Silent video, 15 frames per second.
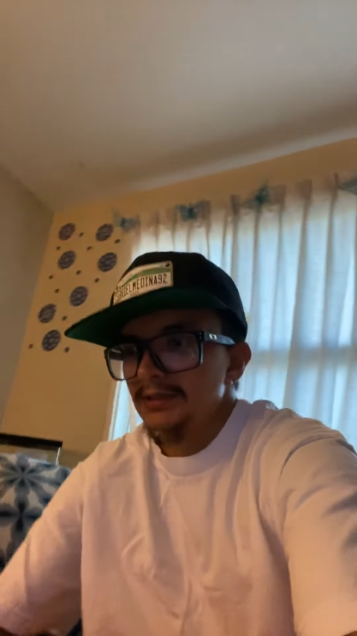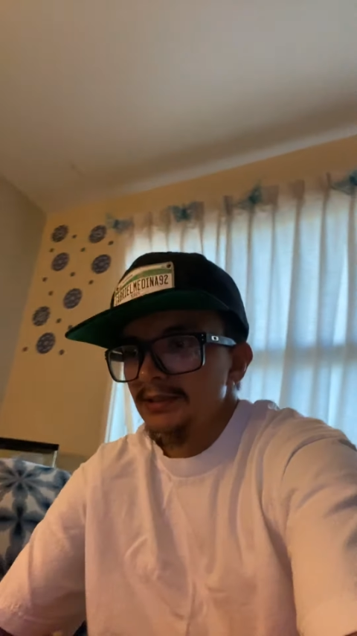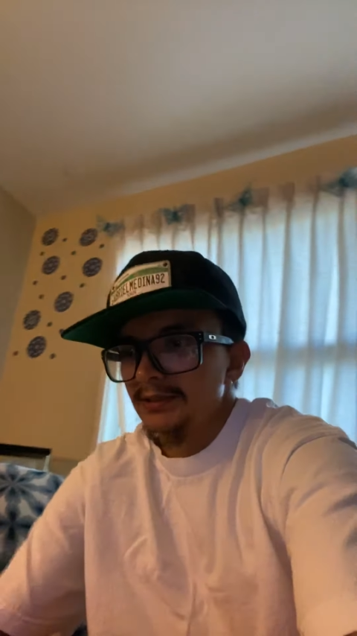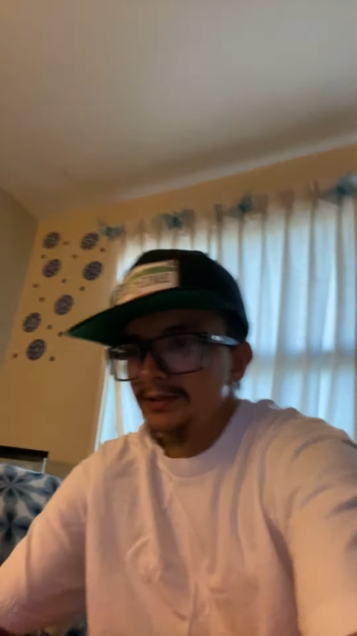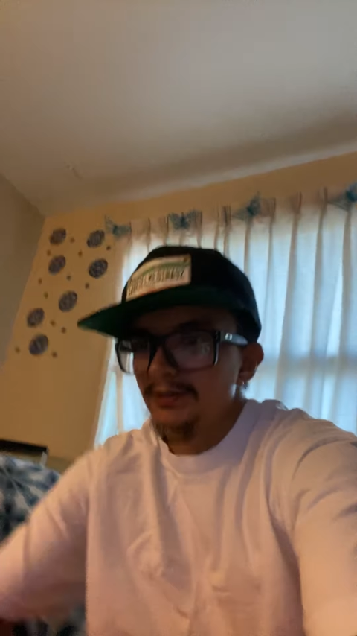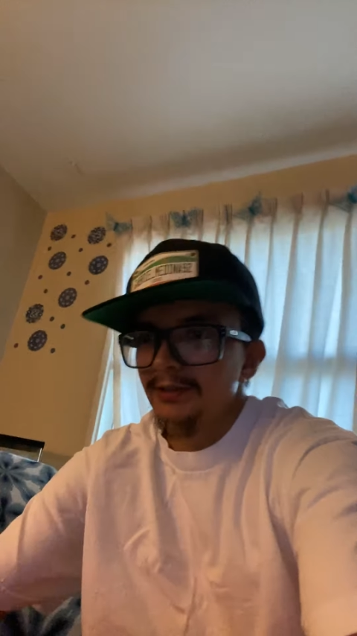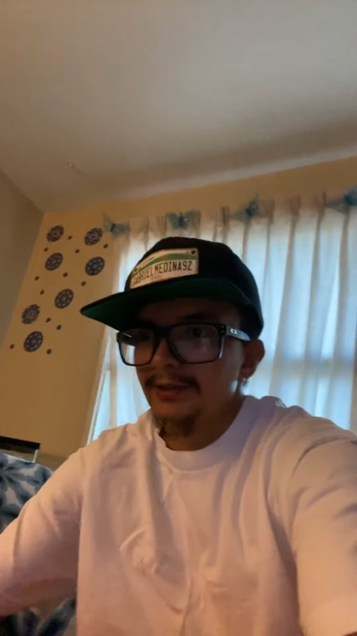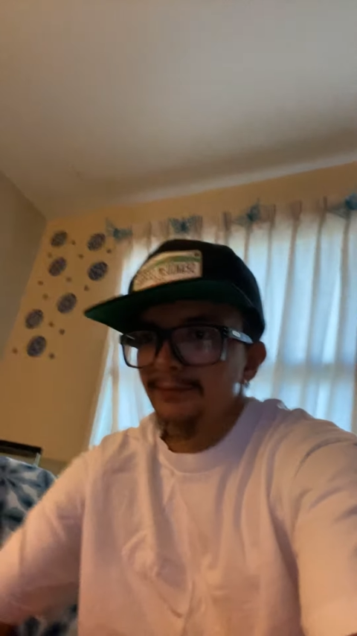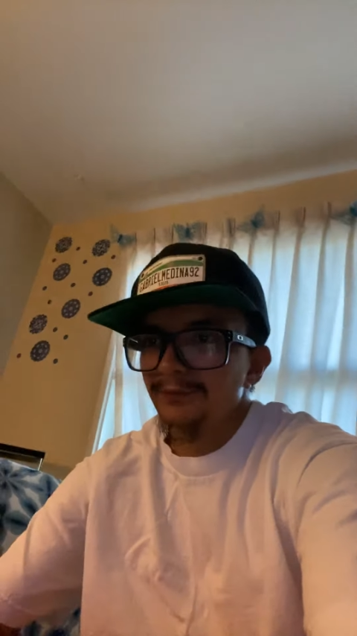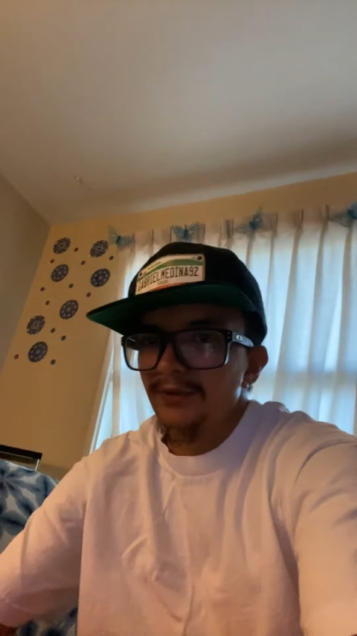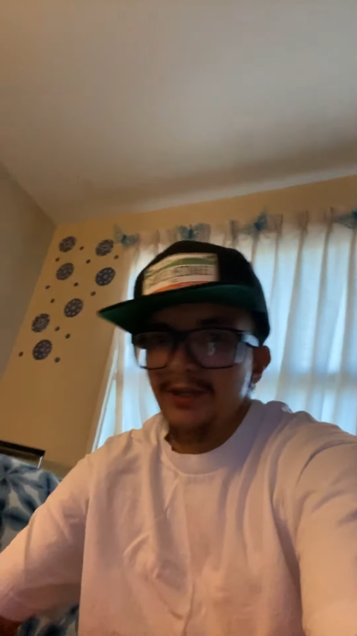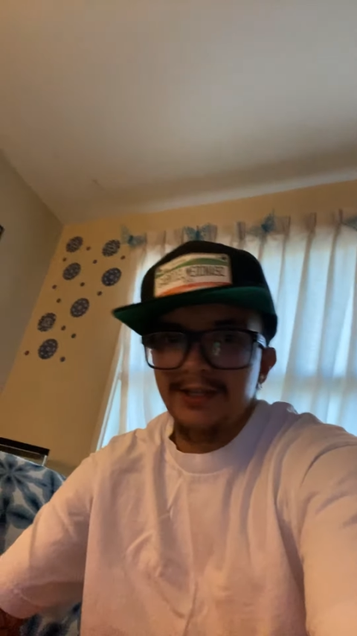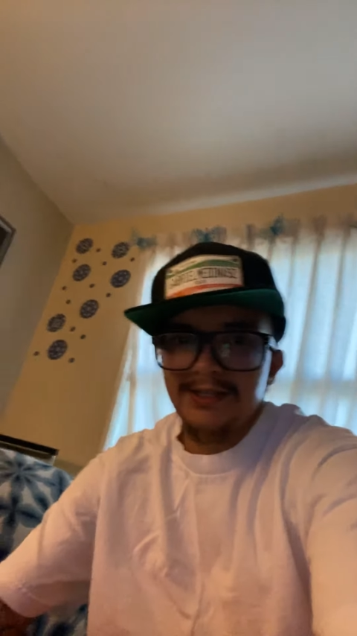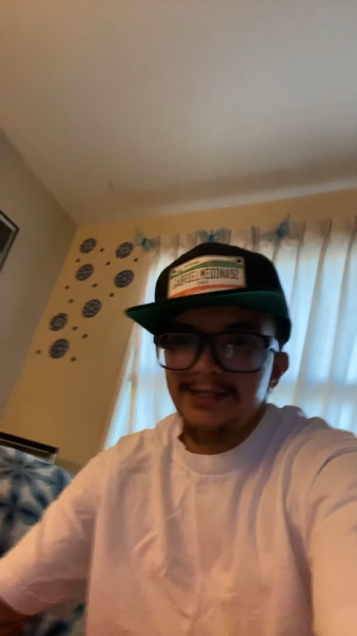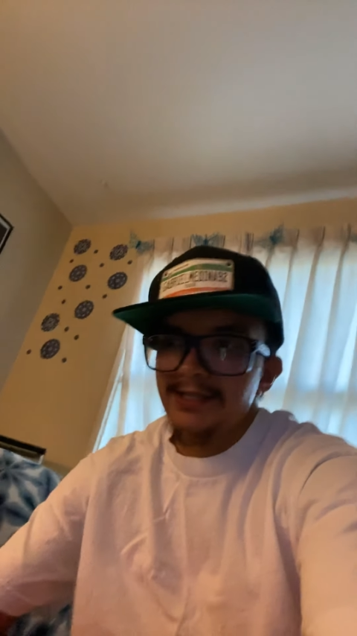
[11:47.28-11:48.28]
3rd and
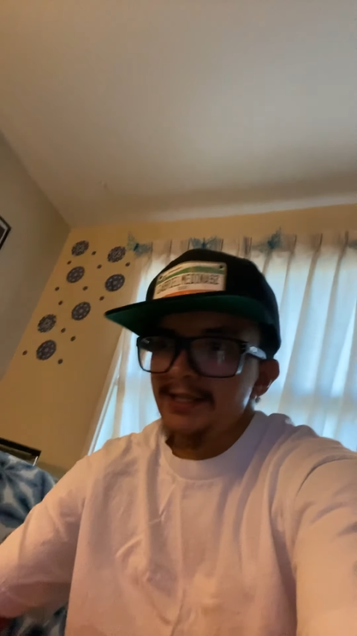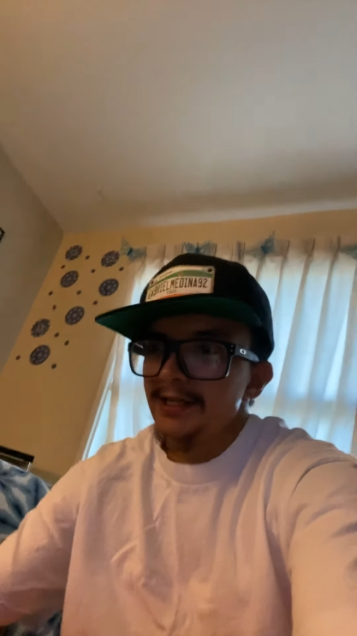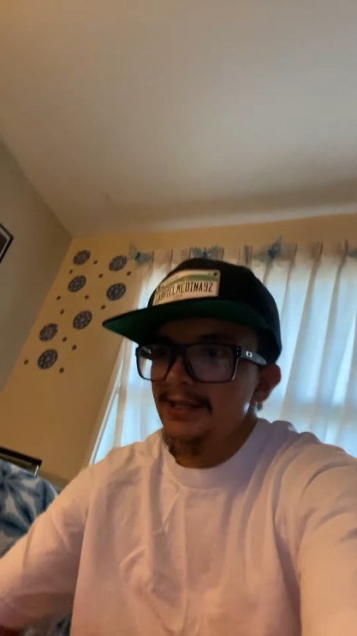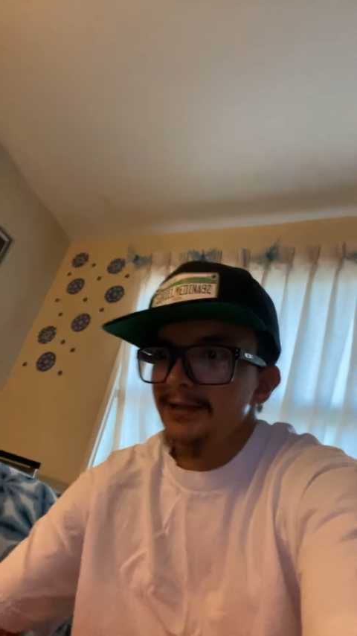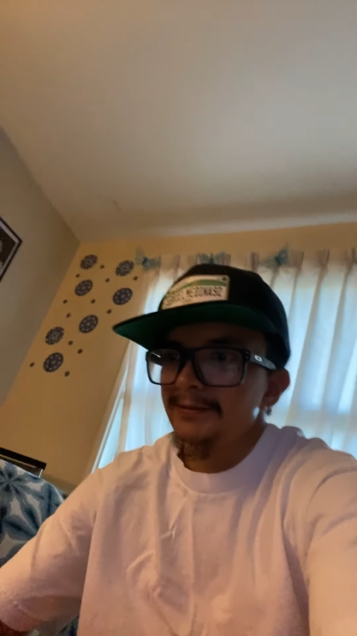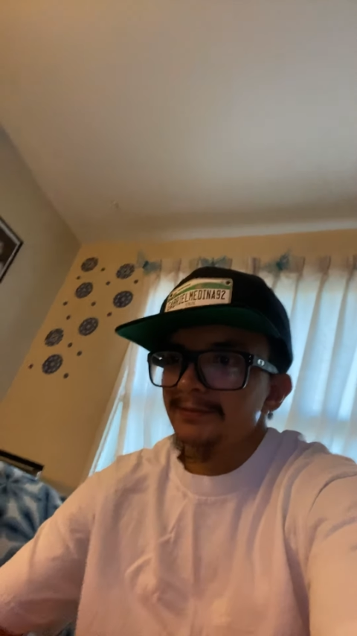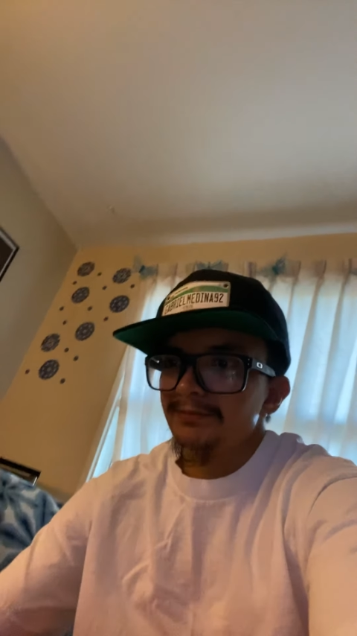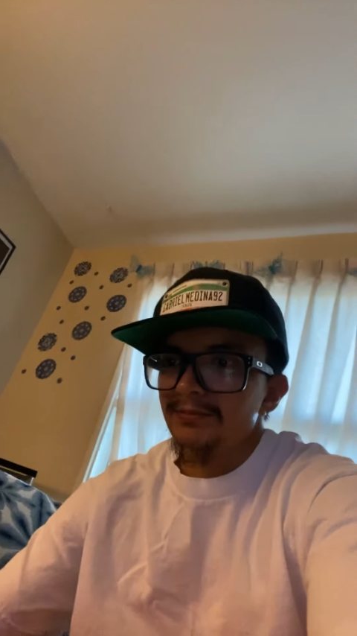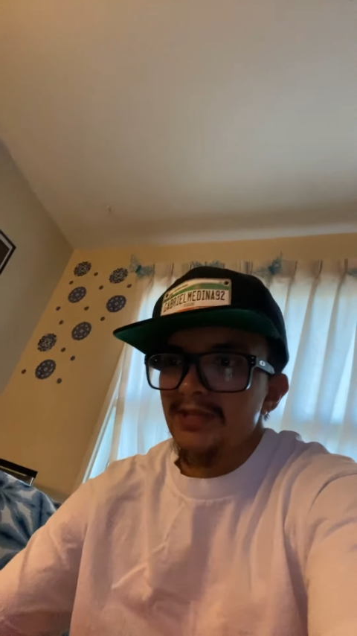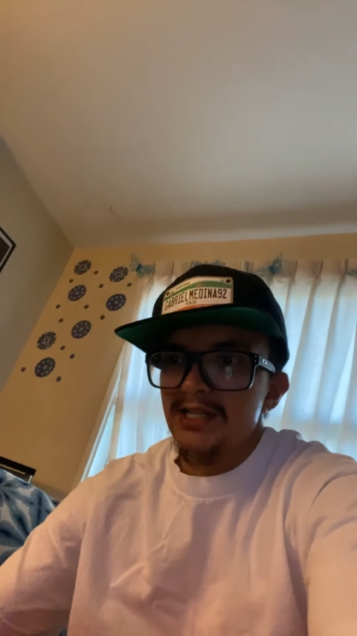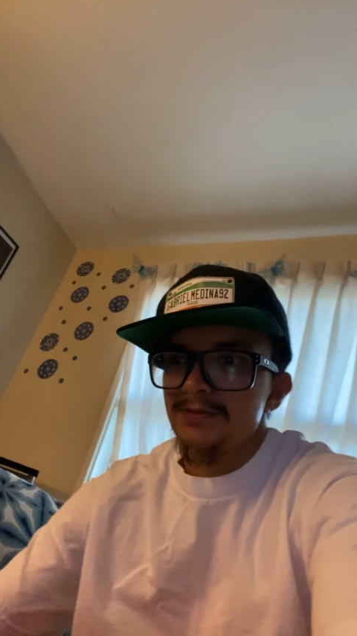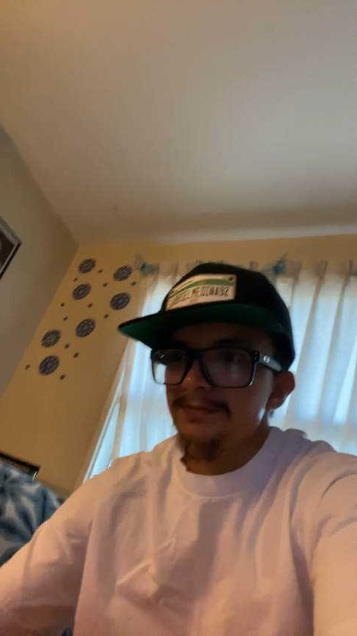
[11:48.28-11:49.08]
15. This